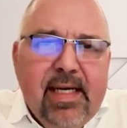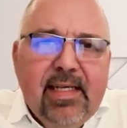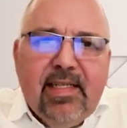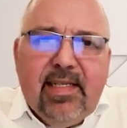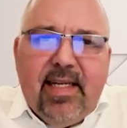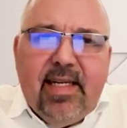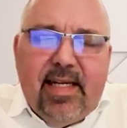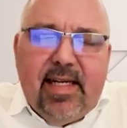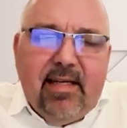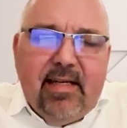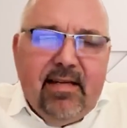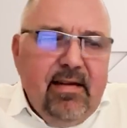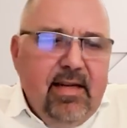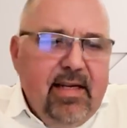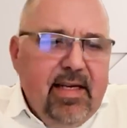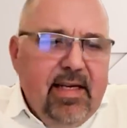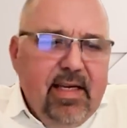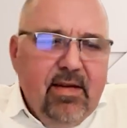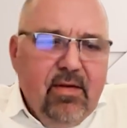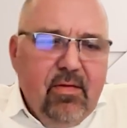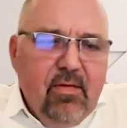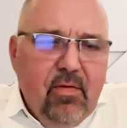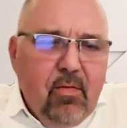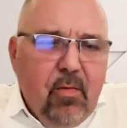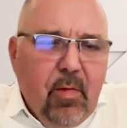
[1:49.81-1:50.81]

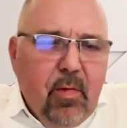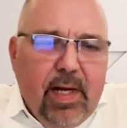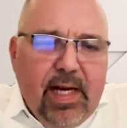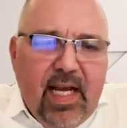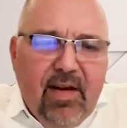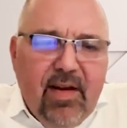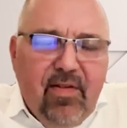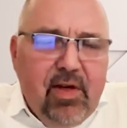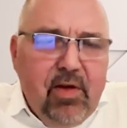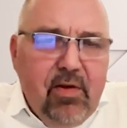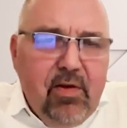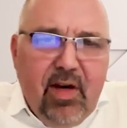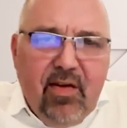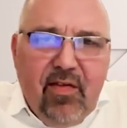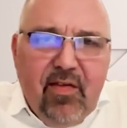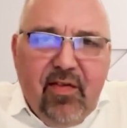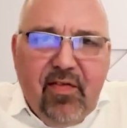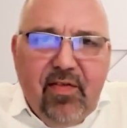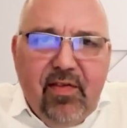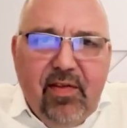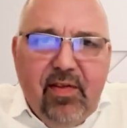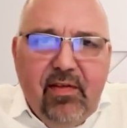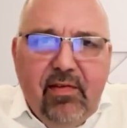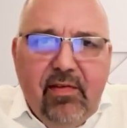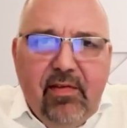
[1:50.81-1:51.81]
Secondly, whenever you
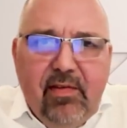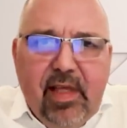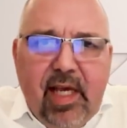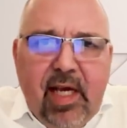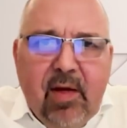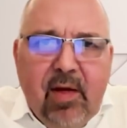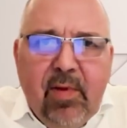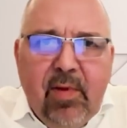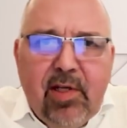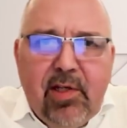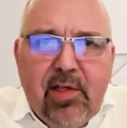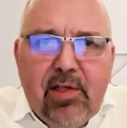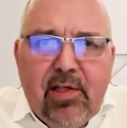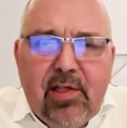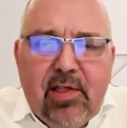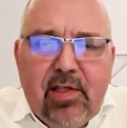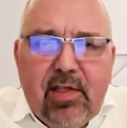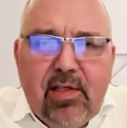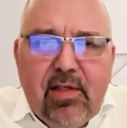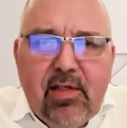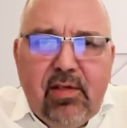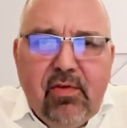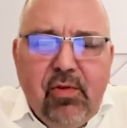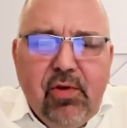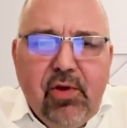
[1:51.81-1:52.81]
have
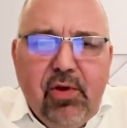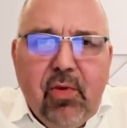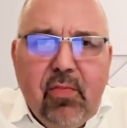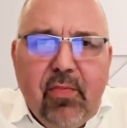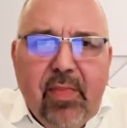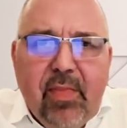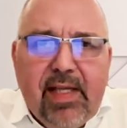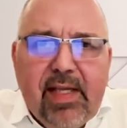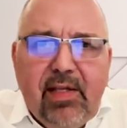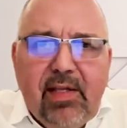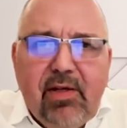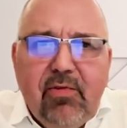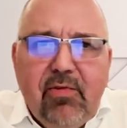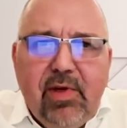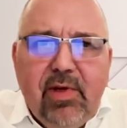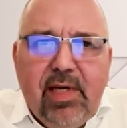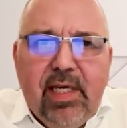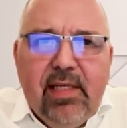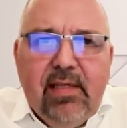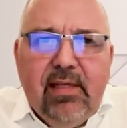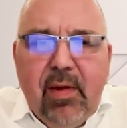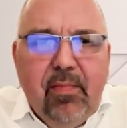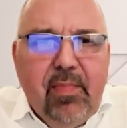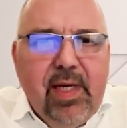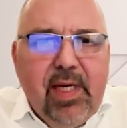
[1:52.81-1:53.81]
damages to your
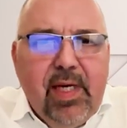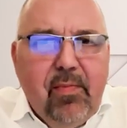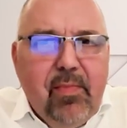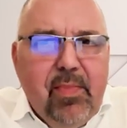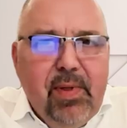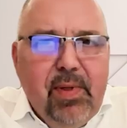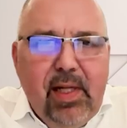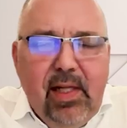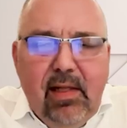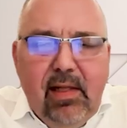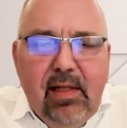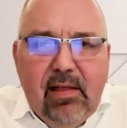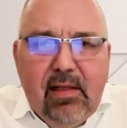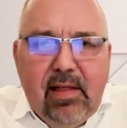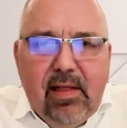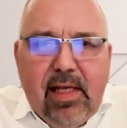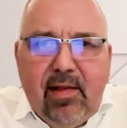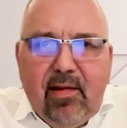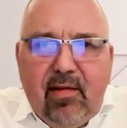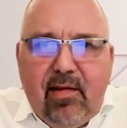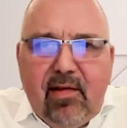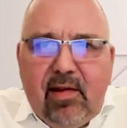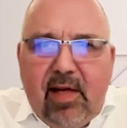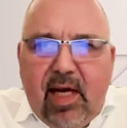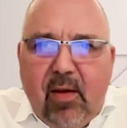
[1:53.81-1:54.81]
battery, a big bill
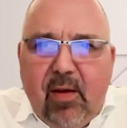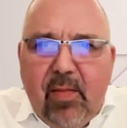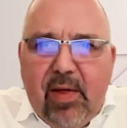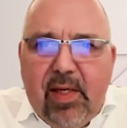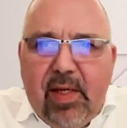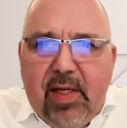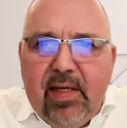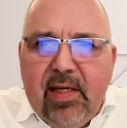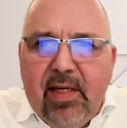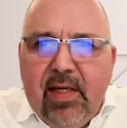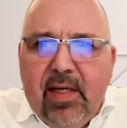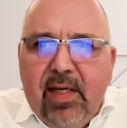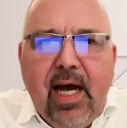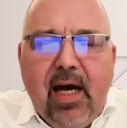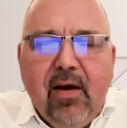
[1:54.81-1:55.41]
that's coming,